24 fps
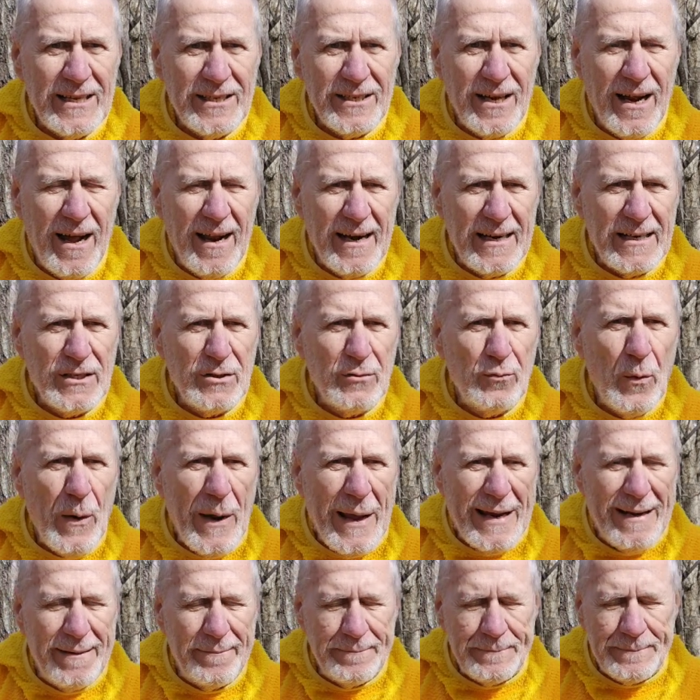they started
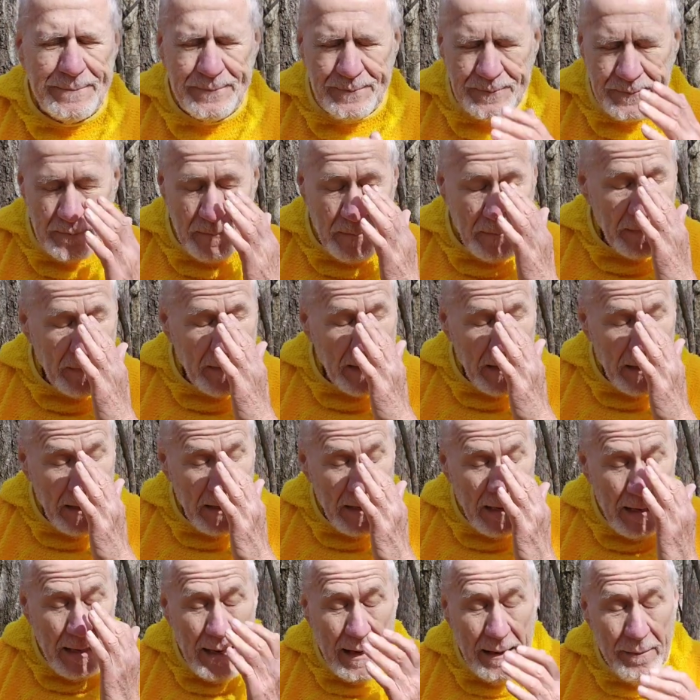sweating.
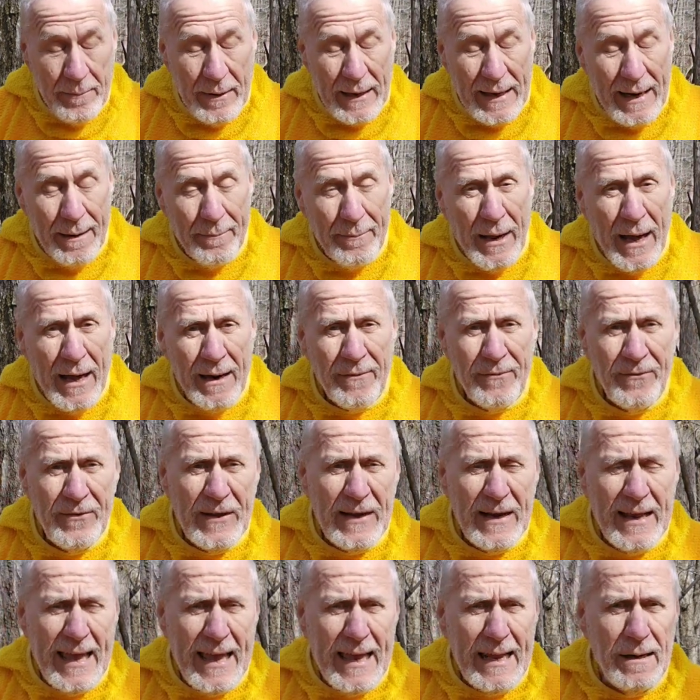But I'm not
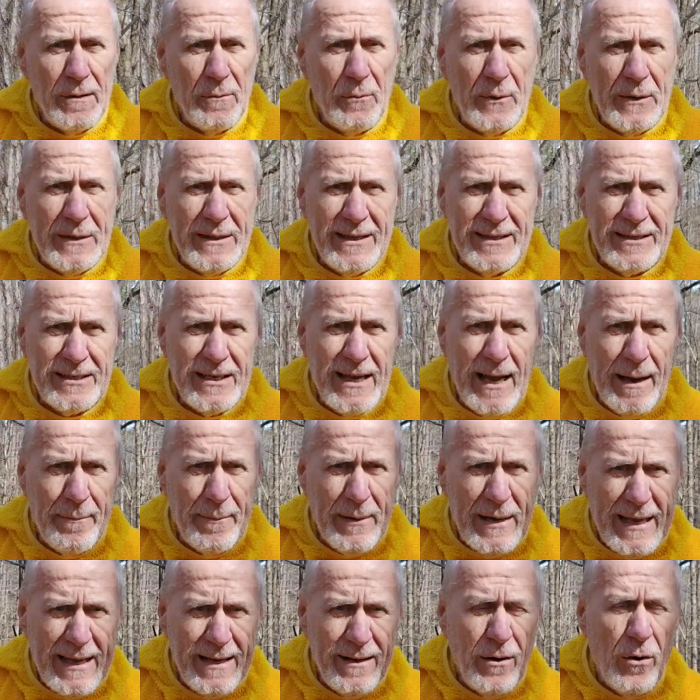affiliated with this
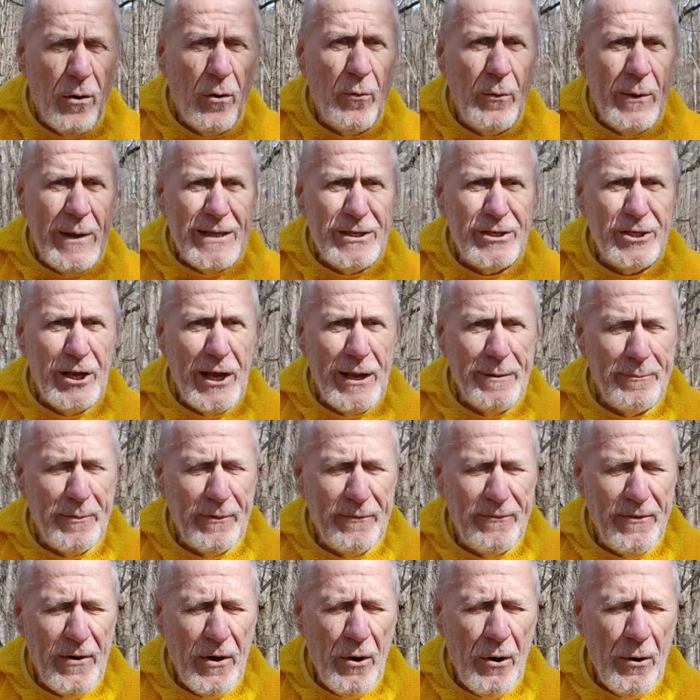company in no way, shape, or
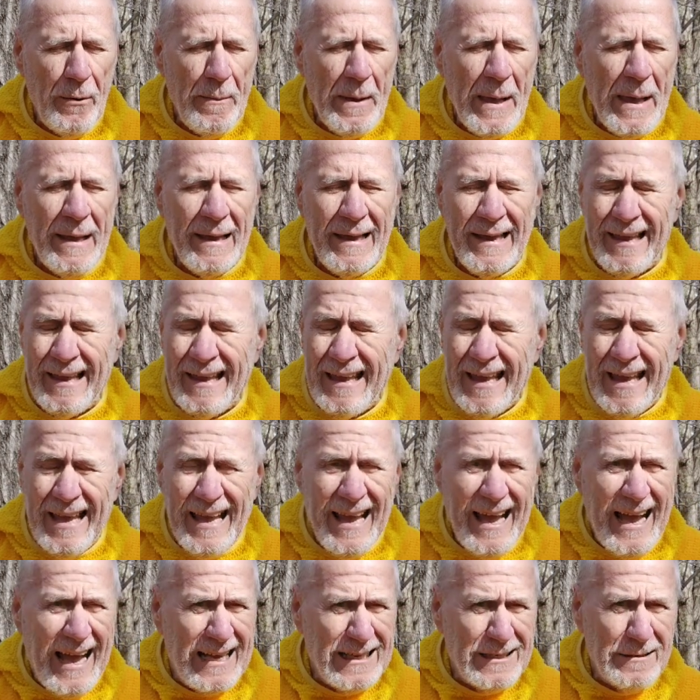form.
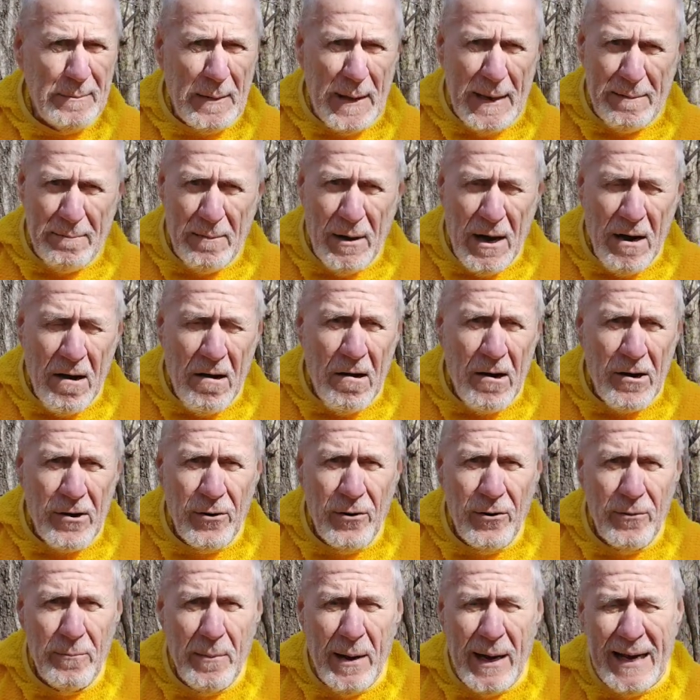I spent my
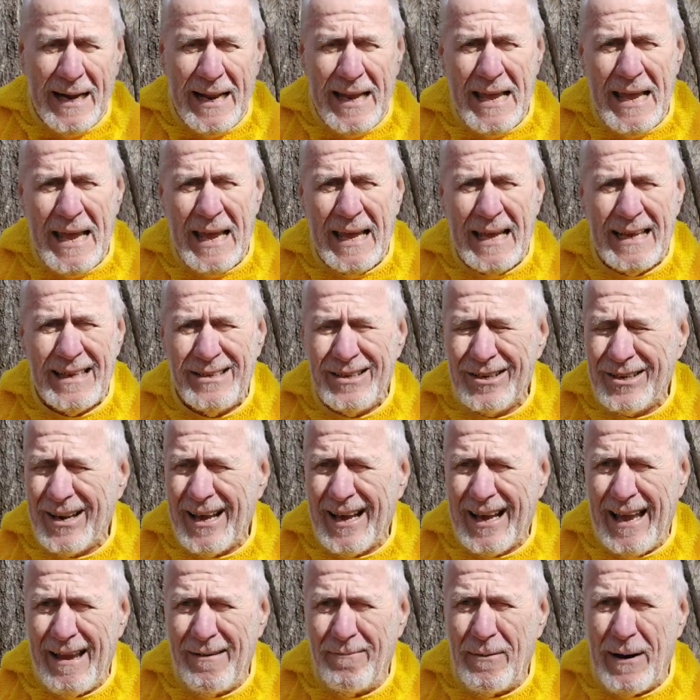hard-earned money, just
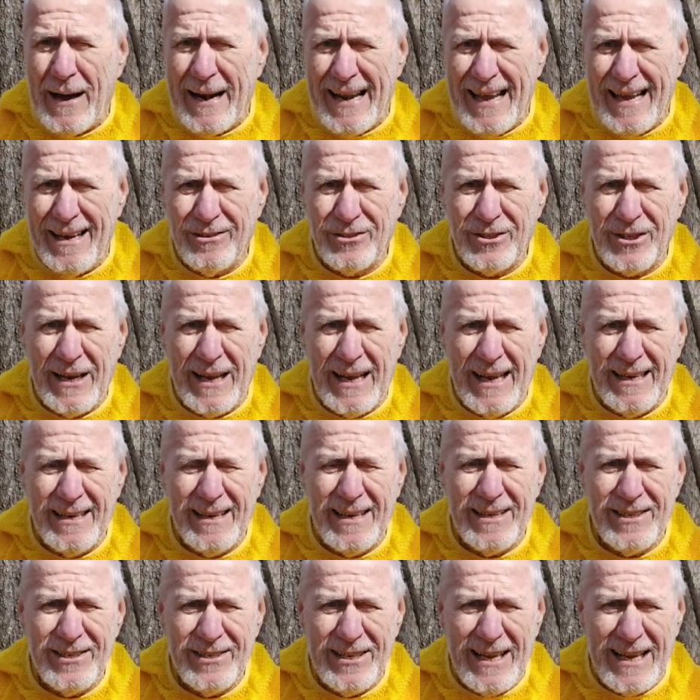like everybody else, to get
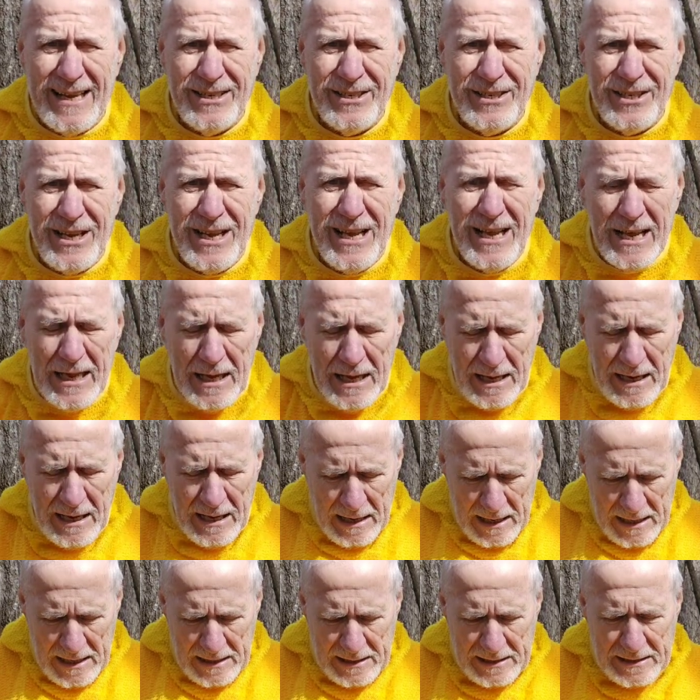this Senchi
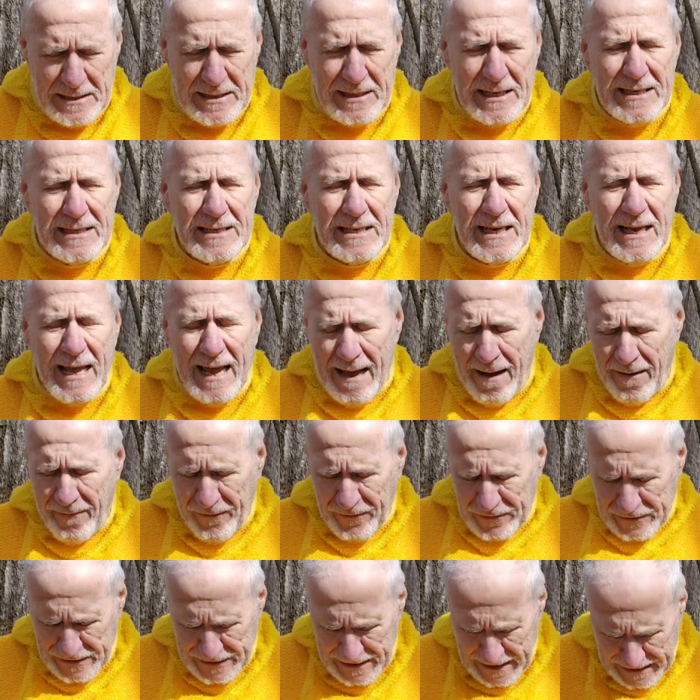
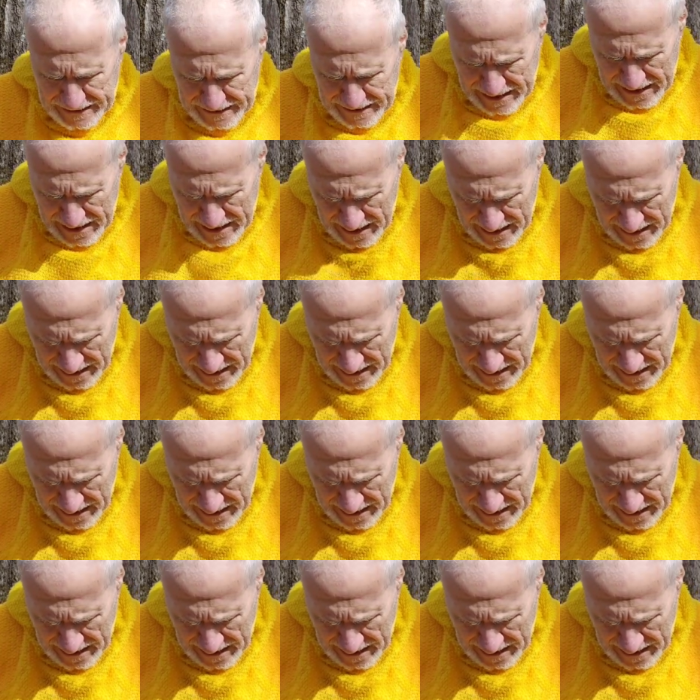Alpha 60,